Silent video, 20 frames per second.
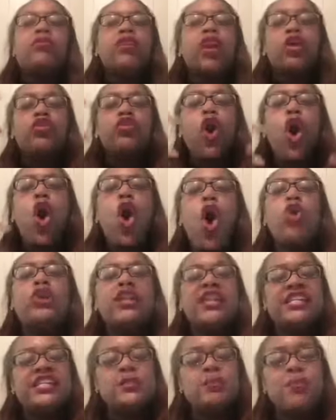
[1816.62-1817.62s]
the
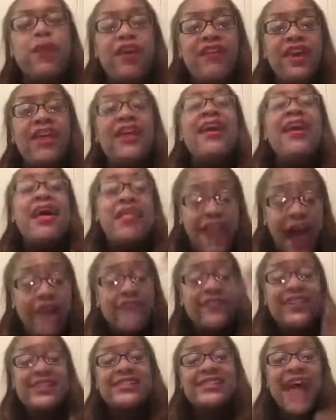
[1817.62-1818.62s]
Holy Spirit
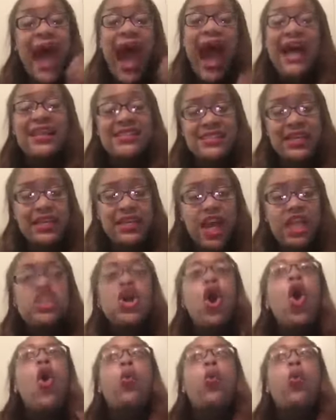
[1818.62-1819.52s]
that resides in us